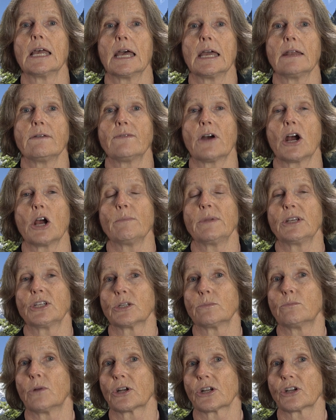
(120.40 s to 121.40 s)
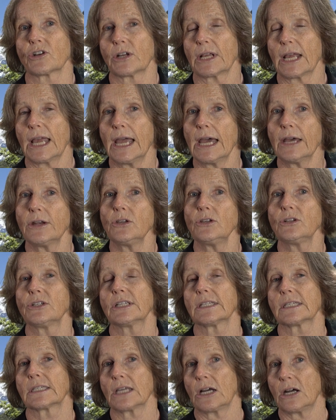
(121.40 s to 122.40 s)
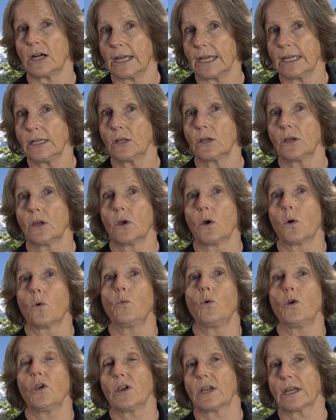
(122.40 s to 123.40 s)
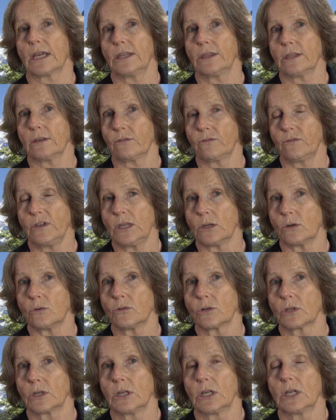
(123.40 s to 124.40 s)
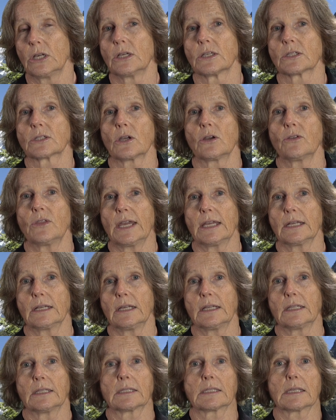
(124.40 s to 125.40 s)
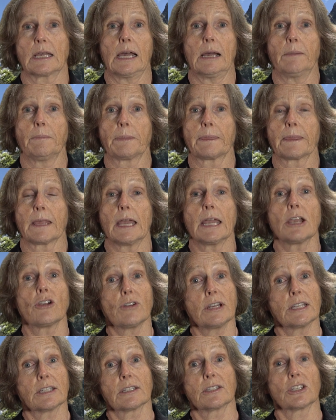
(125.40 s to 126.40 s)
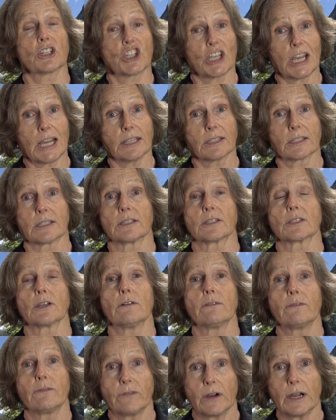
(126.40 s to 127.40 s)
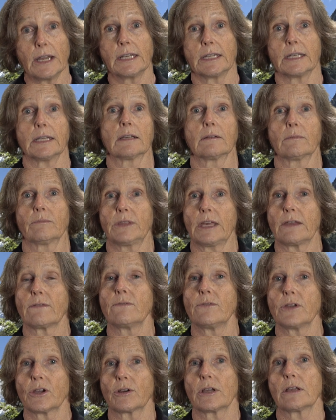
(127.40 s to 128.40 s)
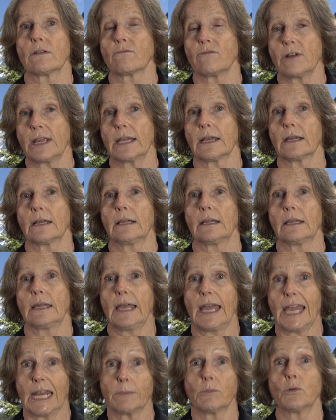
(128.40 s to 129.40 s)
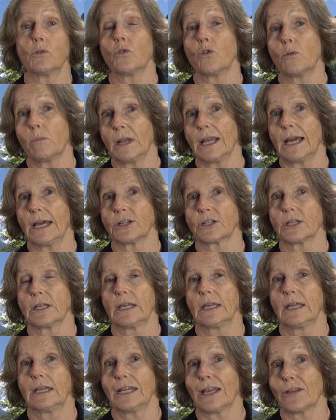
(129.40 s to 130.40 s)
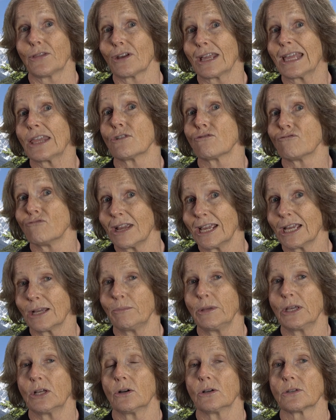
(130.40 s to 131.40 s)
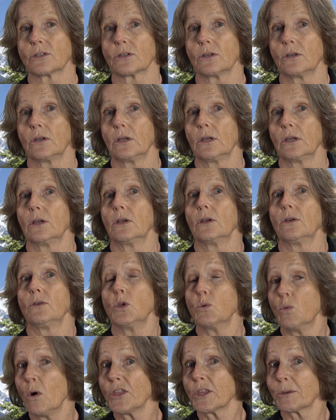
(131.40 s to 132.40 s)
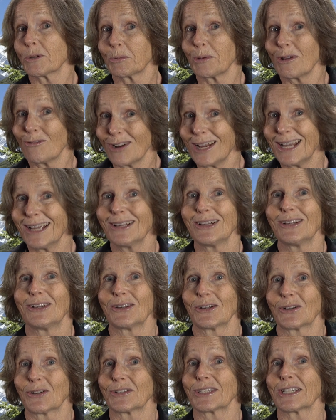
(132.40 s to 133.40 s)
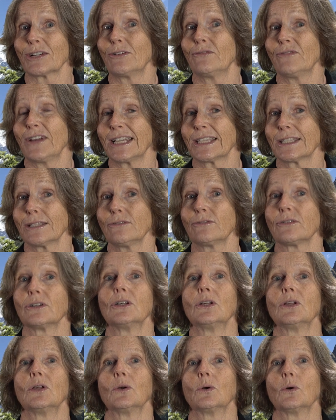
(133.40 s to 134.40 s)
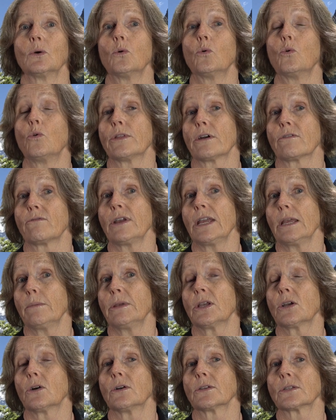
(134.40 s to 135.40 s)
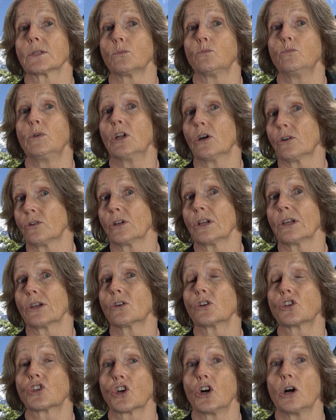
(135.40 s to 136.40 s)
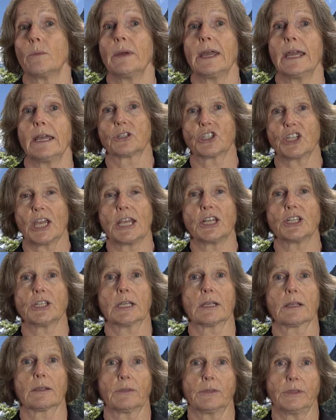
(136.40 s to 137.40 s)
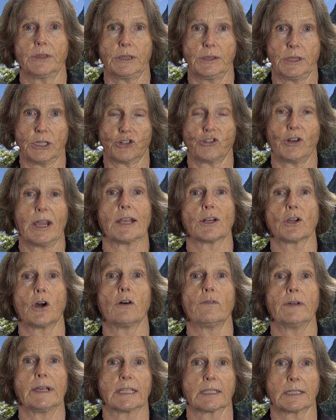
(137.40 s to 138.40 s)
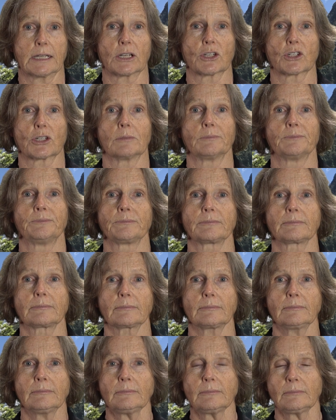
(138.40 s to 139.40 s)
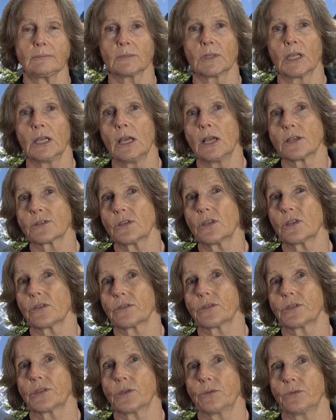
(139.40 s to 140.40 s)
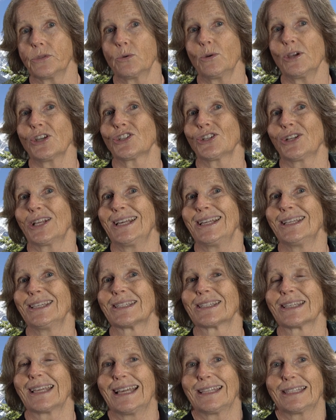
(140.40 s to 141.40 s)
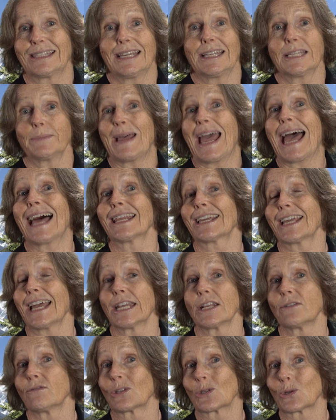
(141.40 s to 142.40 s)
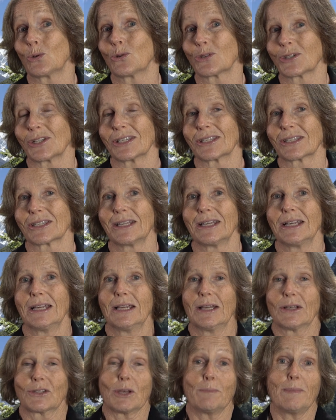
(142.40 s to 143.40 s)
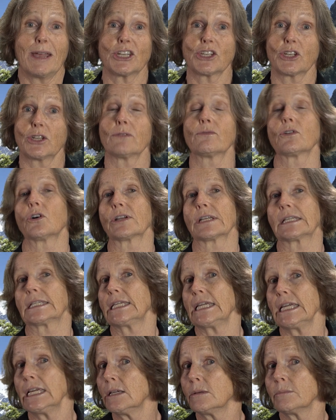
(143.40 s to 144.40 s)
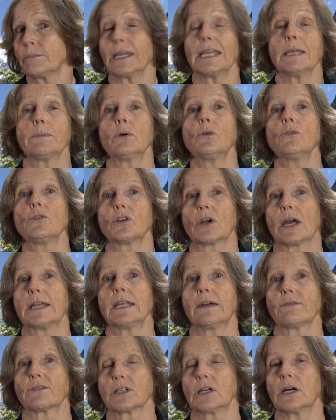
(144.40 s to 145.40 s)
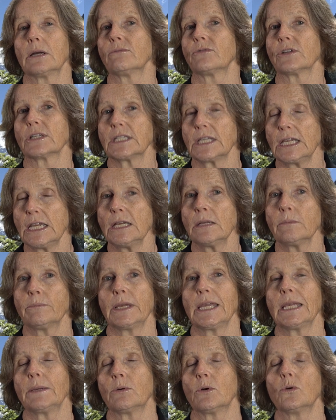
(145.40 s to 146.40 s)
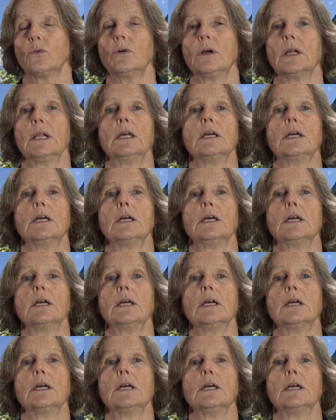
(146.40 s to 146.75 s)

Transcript: environmental monitoring. How do you design work in the field so that it increases the chances of finding that very rare animal or plant? Now, they're either rare because you want them to be rare because they're invasive, or they're rare because we're not doing a good job at changing the track of extinction. So the question is, it's about allocating resources. So imagine you've got 10 people, you've got enough time for 10 people